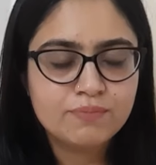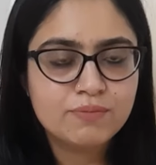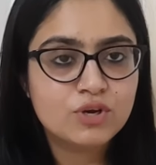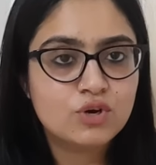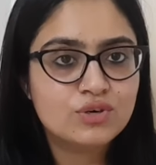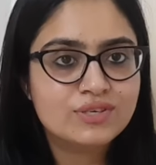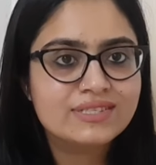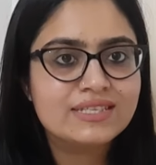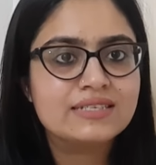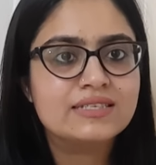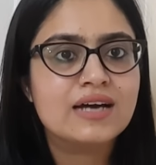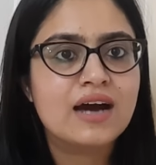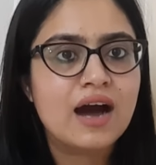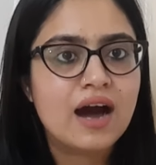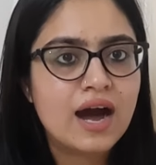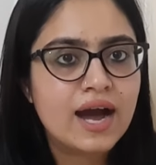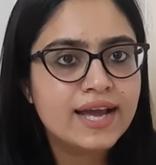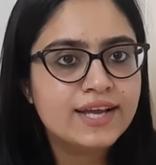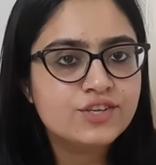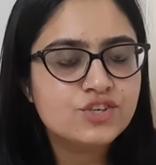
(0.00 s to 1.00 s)
Because there's a
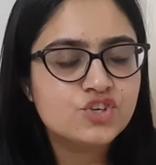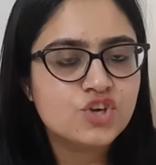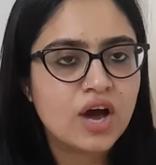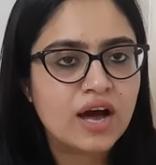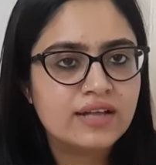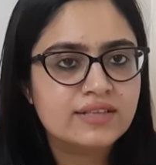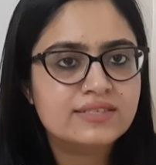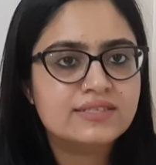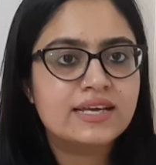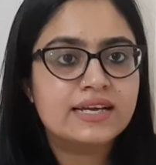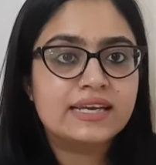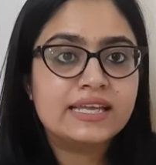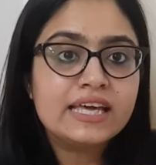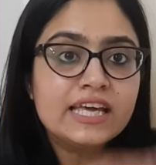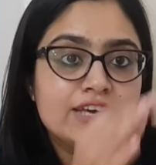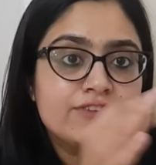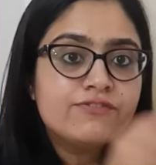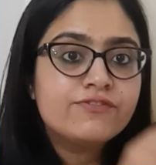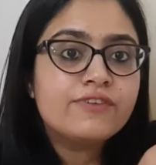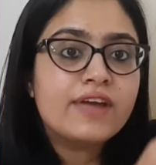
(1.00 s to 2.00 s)
high chance that
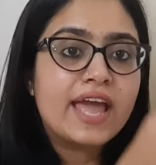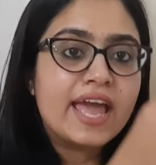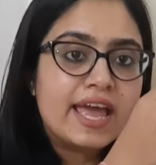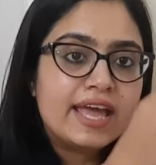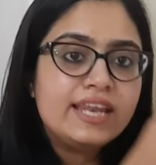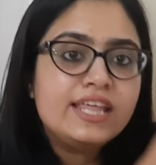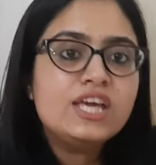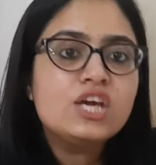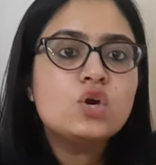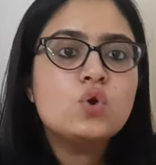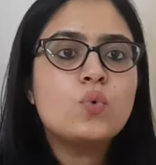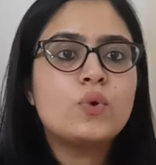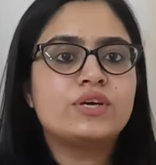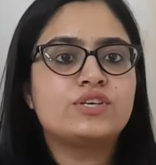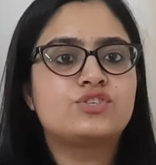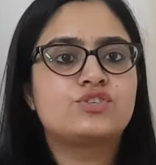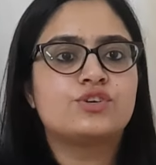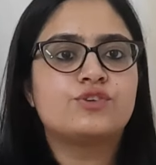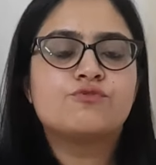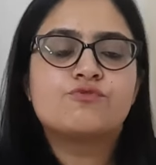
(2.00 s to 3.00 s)
if any
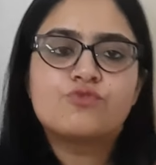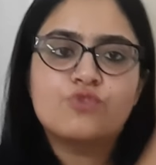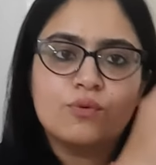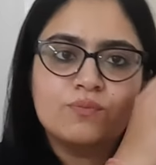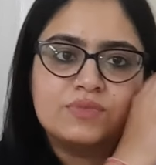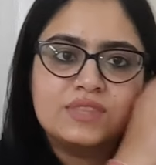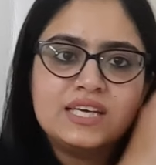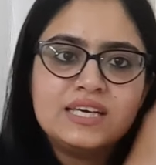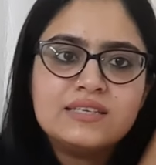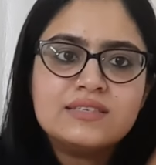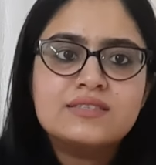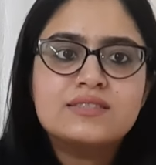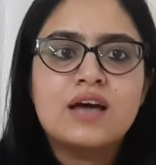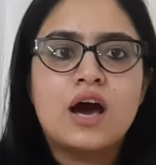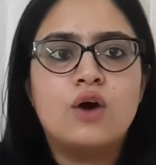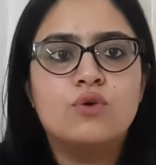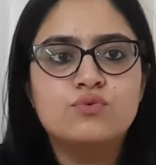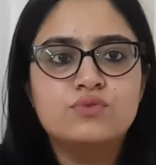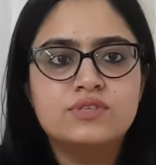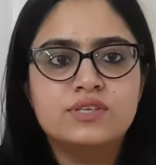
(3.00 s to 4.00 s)
question from these
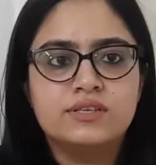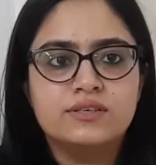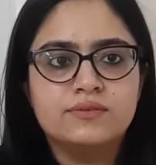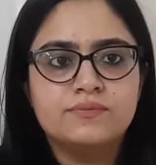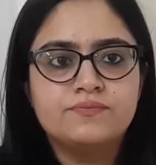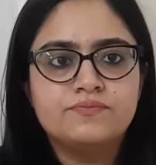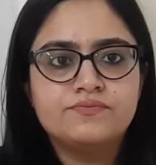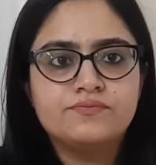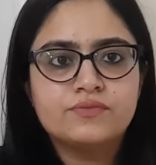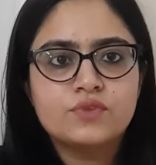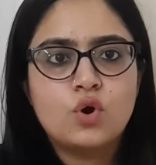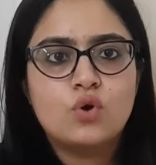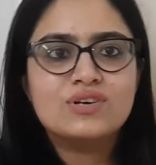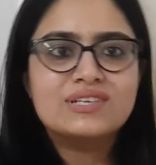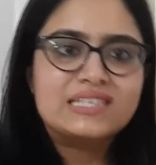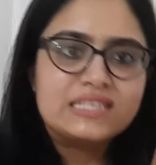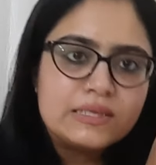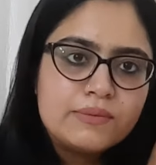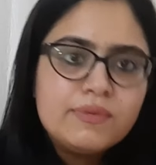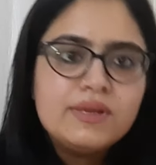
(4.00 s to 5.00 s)
1,000 or
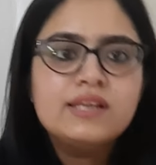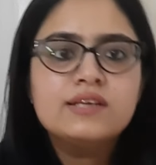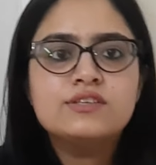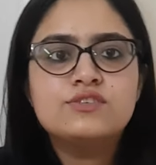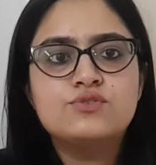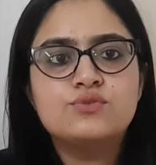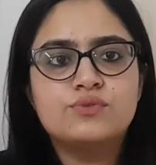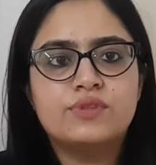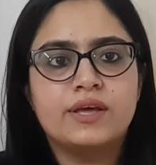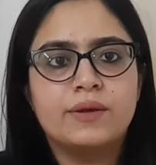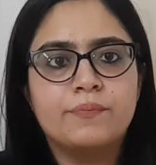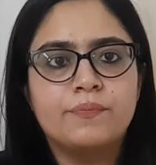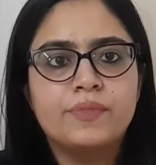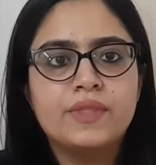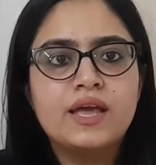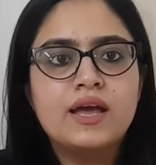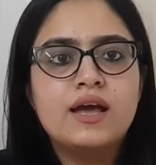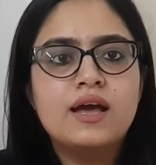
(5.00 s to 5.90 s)
similar to them